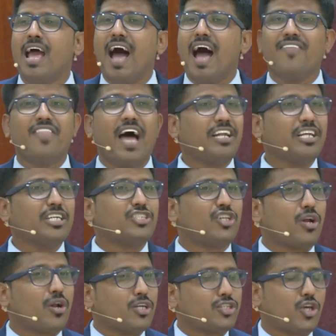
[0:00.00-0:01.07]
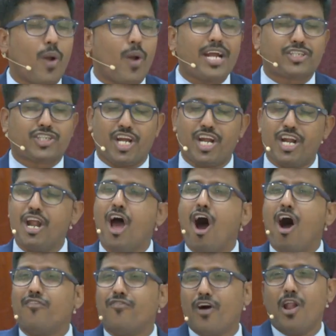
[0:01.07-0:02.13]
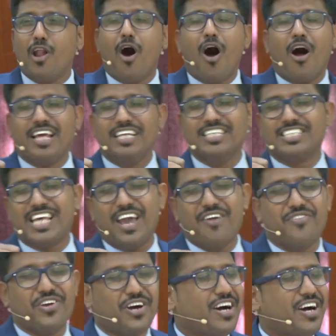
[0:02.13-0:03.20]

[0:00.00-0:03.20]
And that is the resurrection of our Lord and Savior,